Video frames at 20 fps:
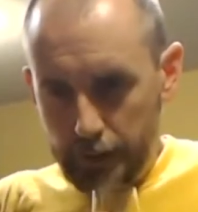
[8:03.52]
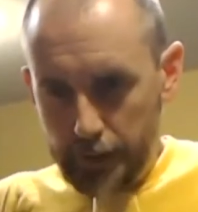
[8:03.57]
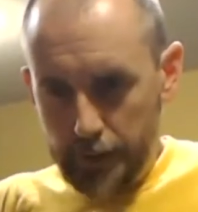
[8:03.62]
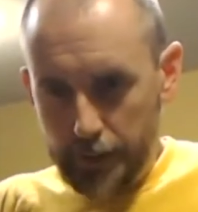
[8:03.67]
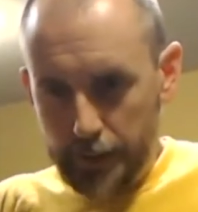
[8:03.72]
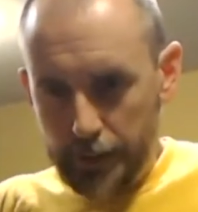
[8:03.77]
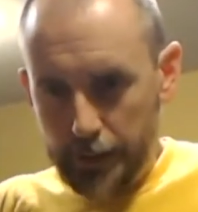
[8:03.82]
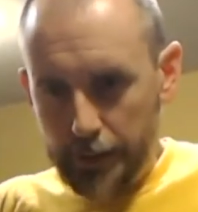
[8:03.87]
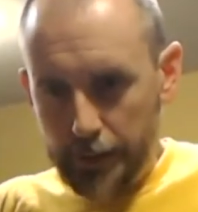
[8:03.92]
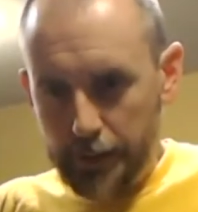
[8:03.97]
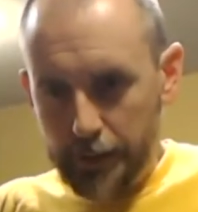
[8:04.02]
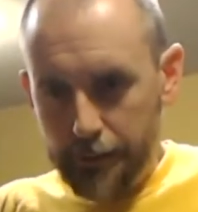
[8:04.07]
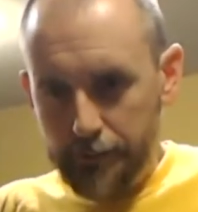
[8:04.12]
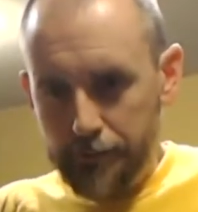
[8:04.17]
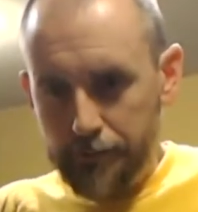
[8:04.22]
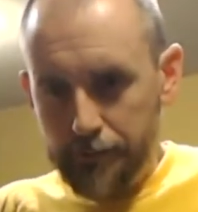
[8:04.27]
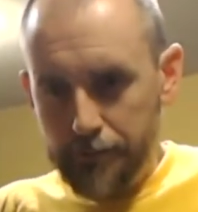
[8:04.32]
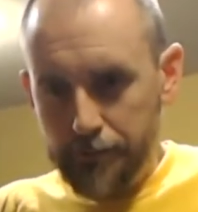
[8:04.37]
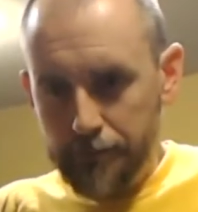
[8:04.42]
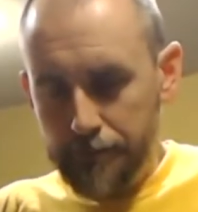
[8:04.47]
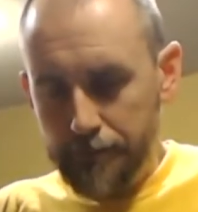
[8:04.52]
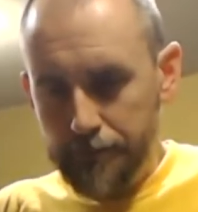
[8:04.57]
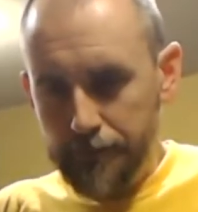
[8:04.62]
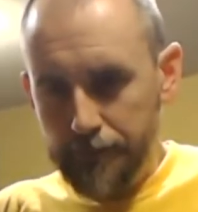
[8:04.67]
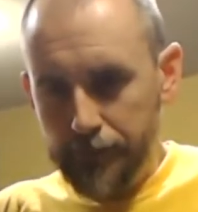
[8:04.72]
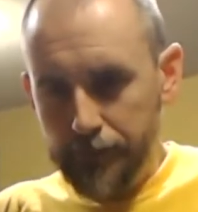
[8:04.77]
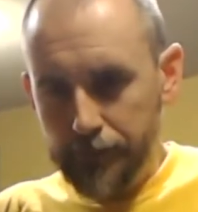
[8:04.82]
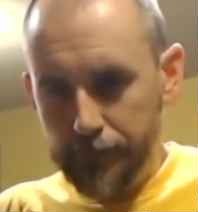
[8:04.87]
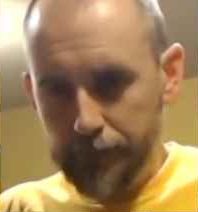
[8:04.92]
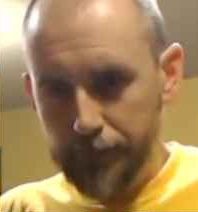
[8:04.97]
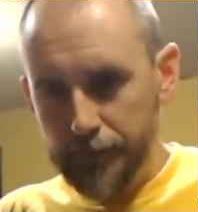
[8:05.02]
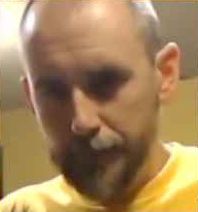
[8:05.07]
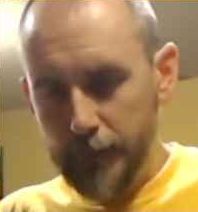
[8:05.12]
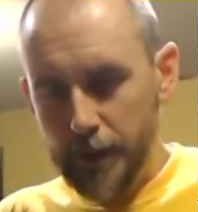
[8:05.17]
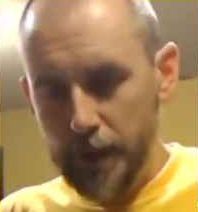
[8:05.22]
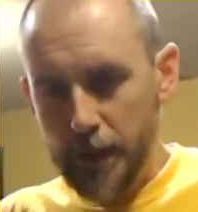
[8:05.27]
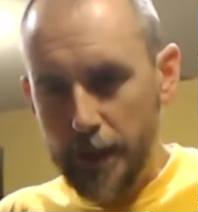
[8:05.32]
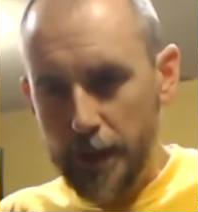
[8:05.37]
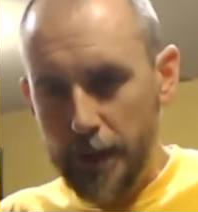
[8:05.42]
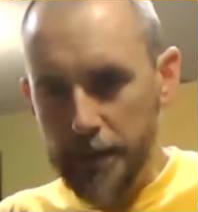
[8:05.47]
Kind
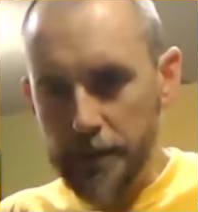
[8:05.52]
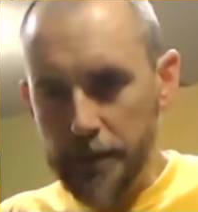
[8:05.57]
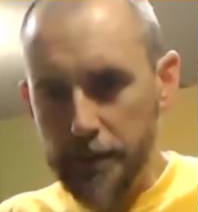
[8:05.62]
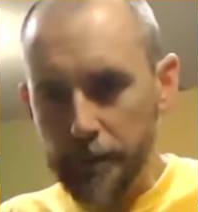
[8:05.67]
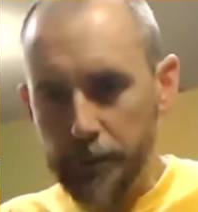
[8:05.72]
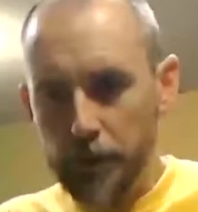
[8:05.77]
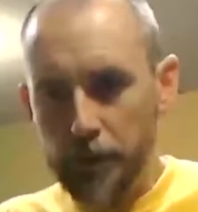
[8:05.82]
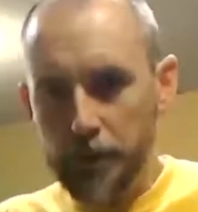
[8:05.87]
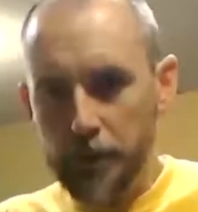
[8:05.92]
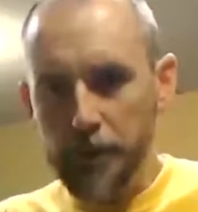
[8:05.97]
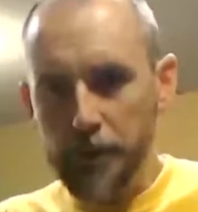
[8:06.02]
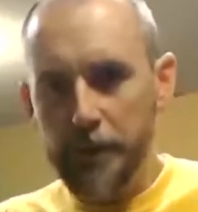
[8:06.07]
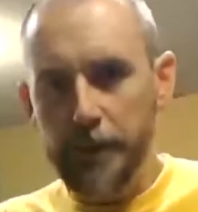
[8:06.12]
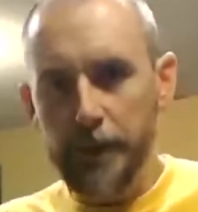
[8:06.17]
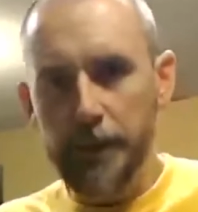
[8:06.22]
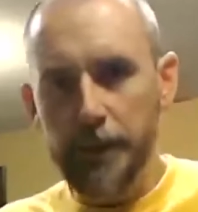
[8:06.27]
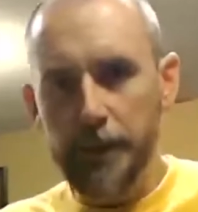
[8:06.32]
of some earthy,